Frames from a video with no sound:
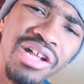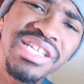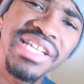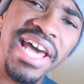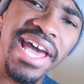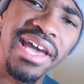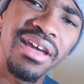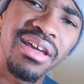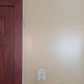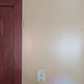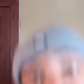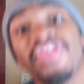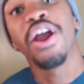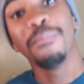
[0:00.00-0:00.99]
today.
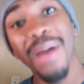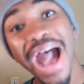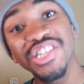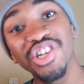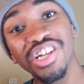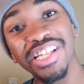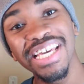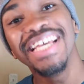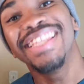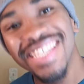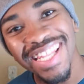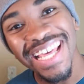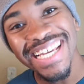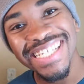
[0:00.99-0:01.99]
They're magically
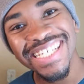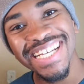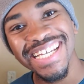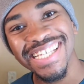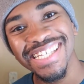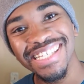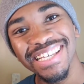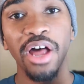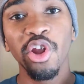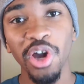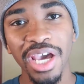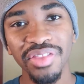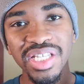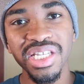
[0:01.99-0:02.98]
delicious. Now
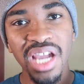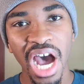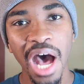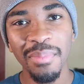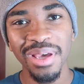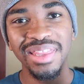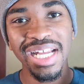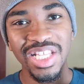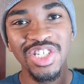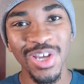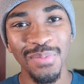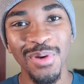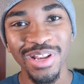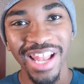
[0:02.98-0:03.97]
look at this comment that
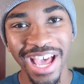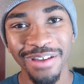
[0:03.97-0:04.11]
someone